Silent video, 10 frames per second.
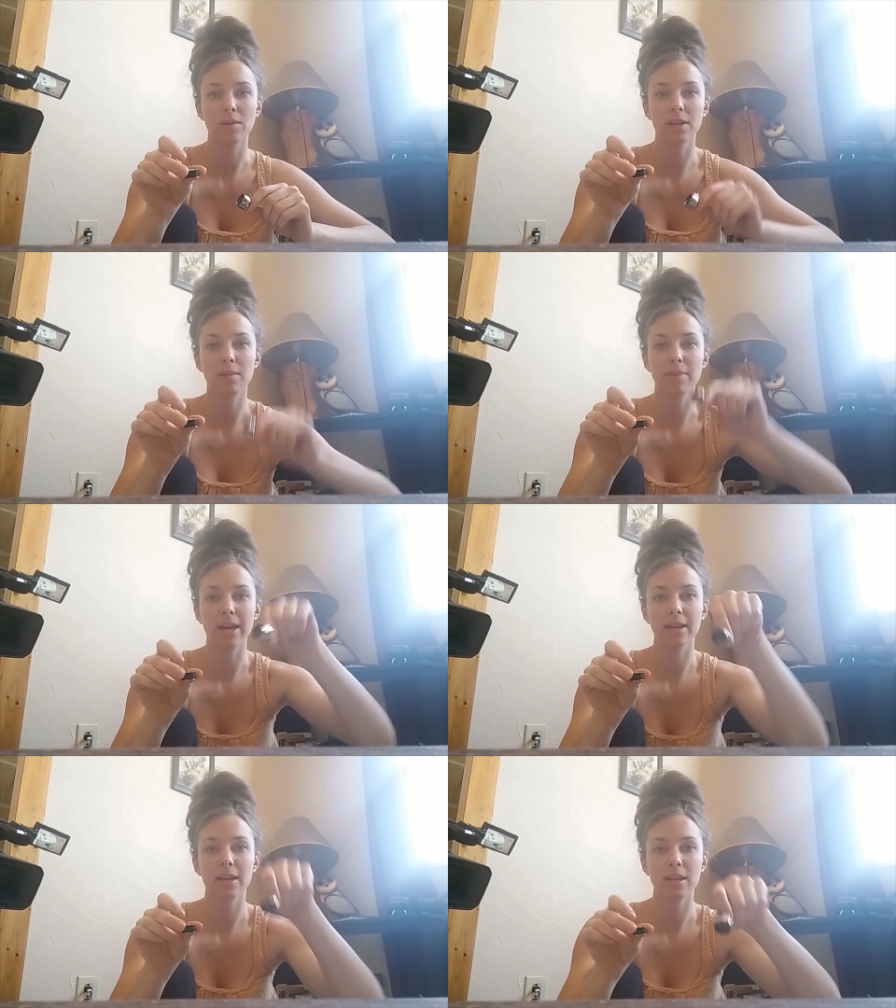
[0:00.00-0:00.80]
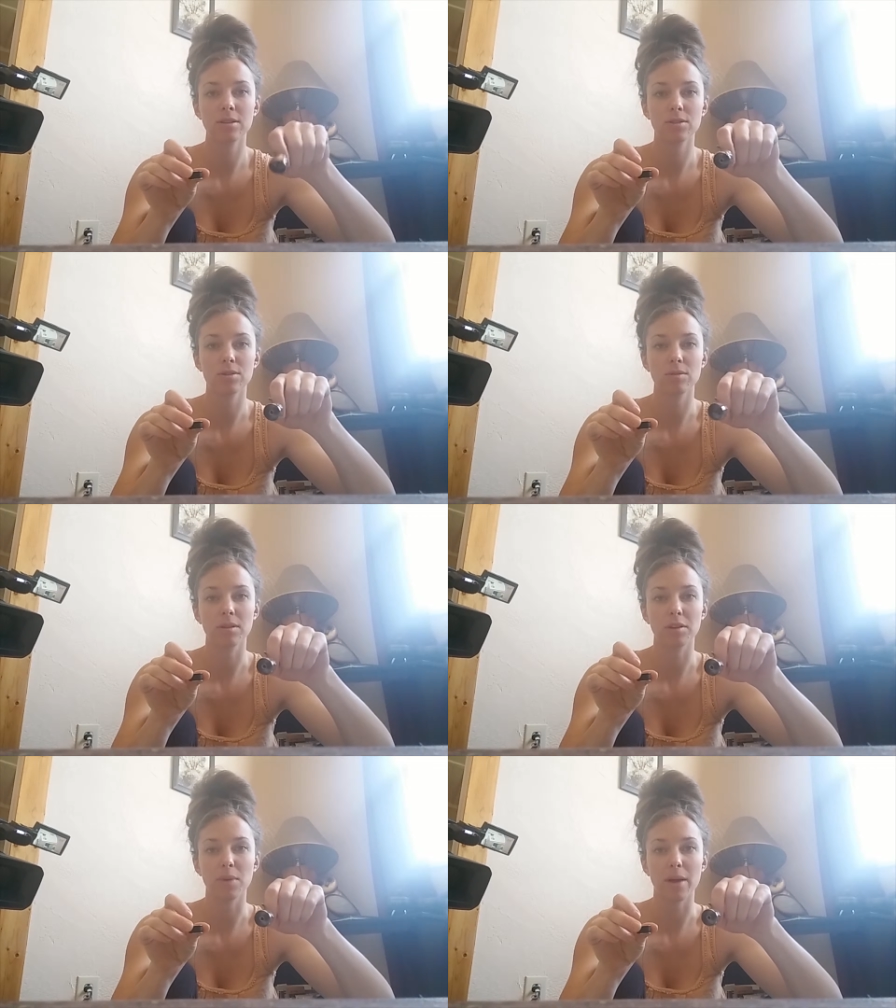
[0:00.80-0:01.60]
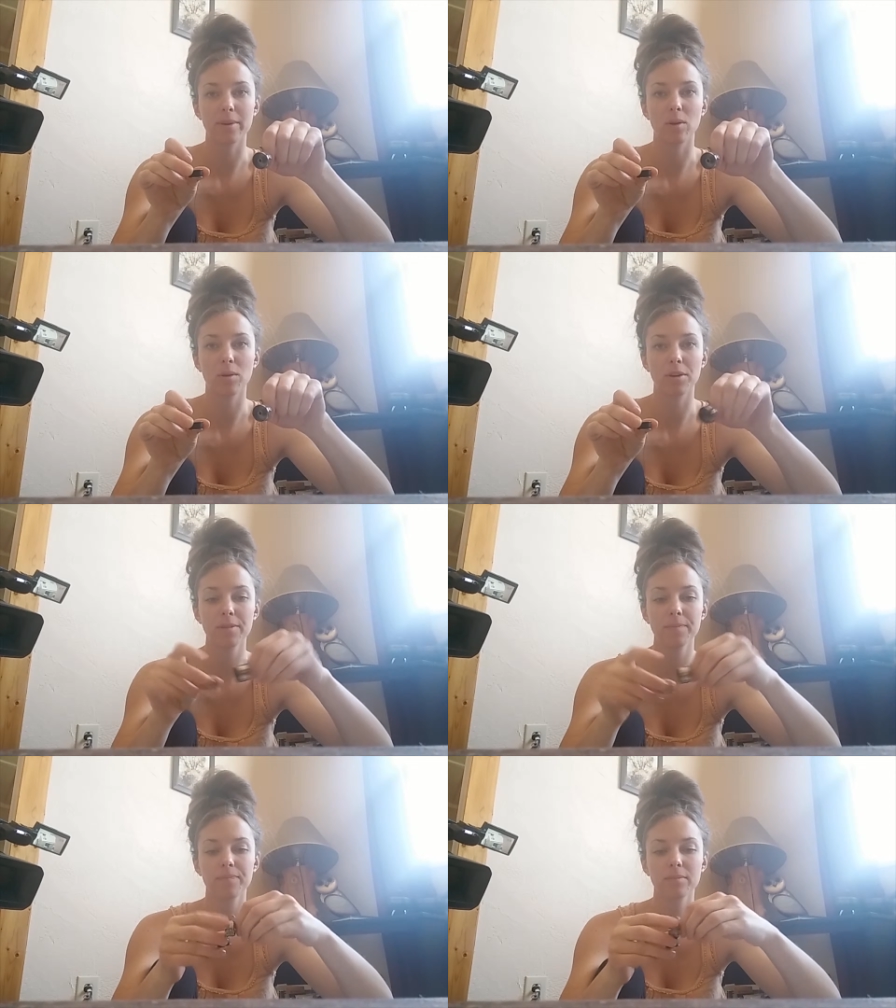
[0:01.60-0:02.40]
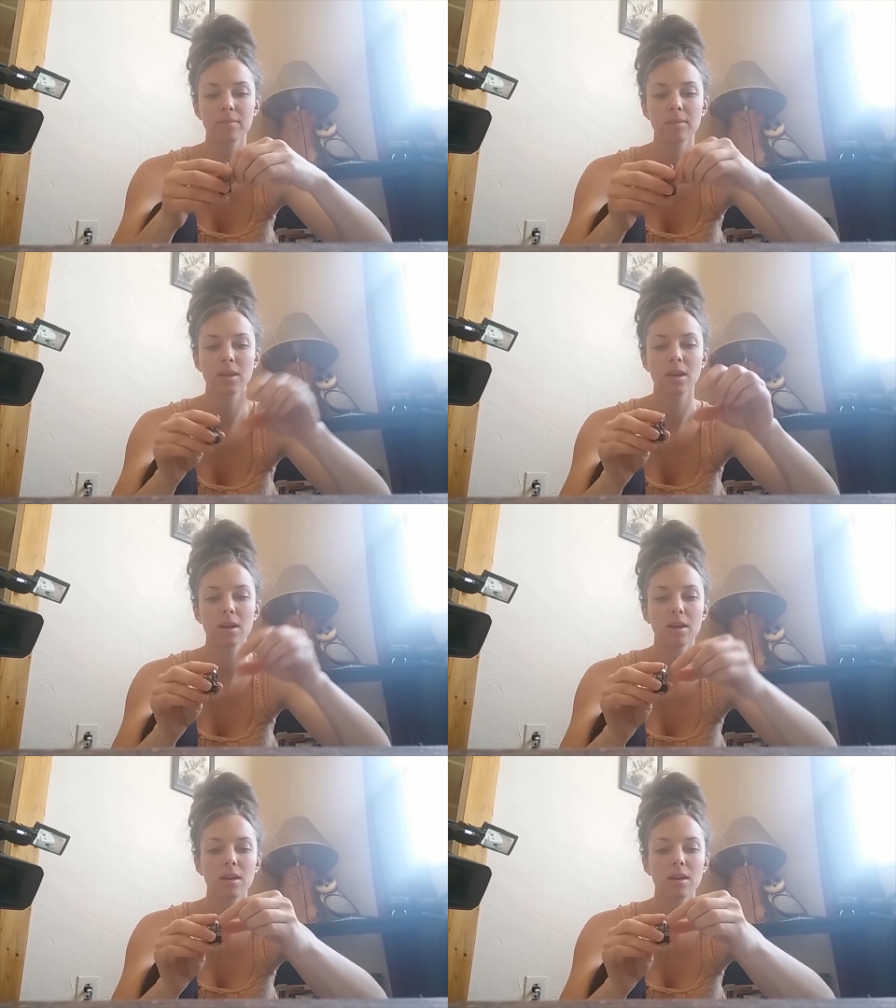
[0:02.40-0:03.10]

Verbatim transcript: fully loaded back into the little bobbin holder,